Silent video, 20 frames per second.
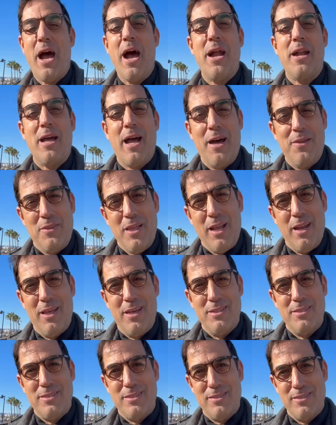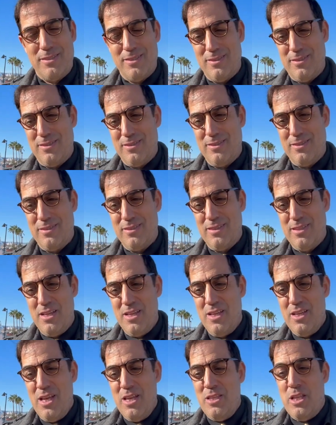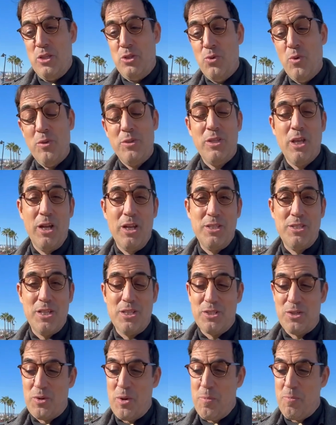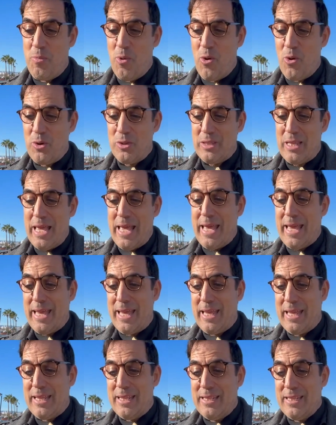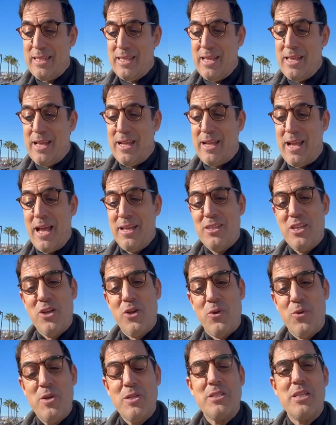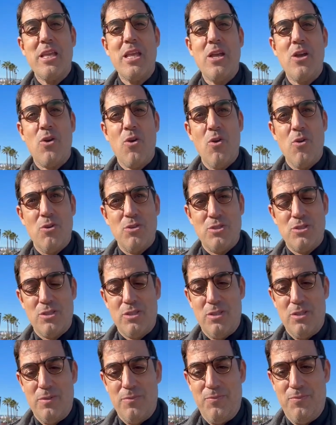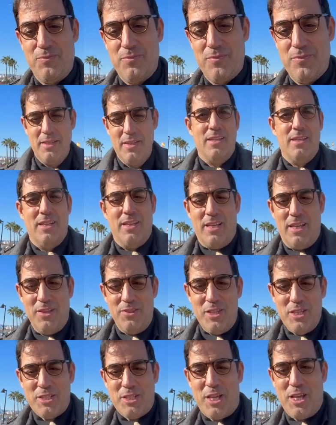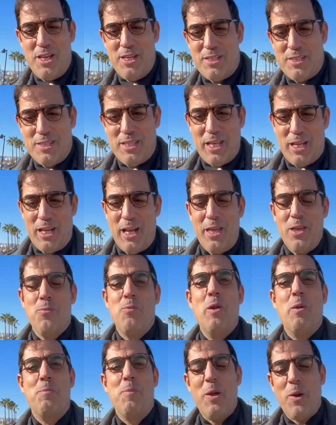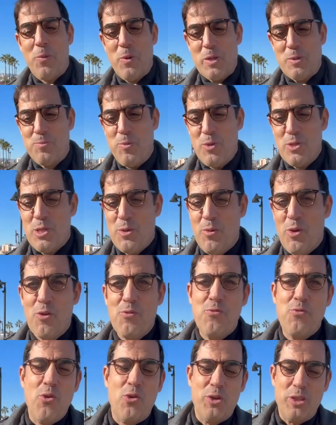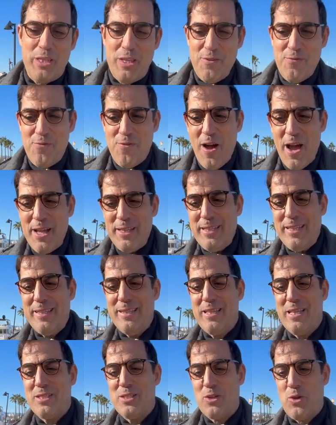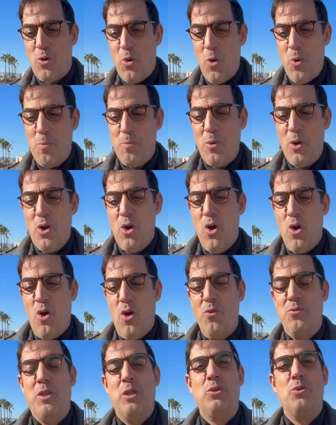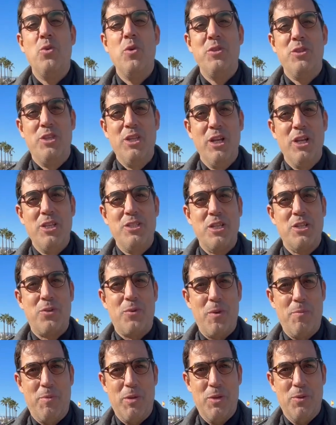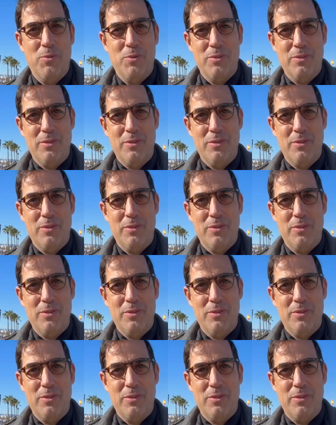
are analyzed, the due diligence report can increase in cost. In this case, the client will be responsible for defining the scope of the due diligence review.